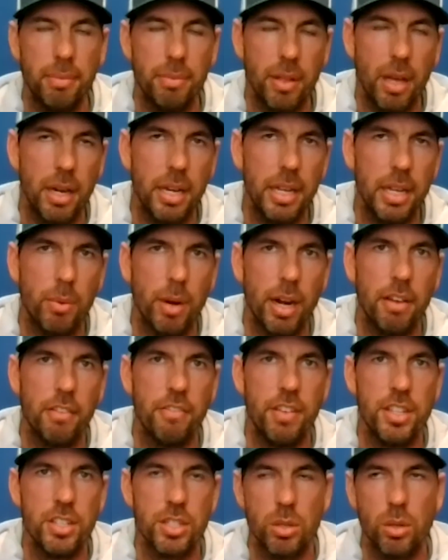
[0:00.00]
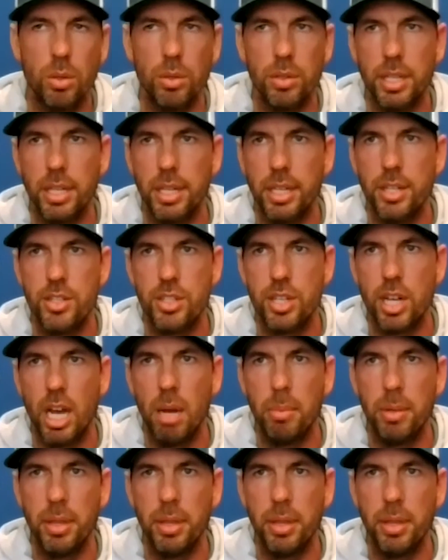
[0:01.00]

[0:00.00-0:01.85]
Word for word: Thought he ran physical, did a good job.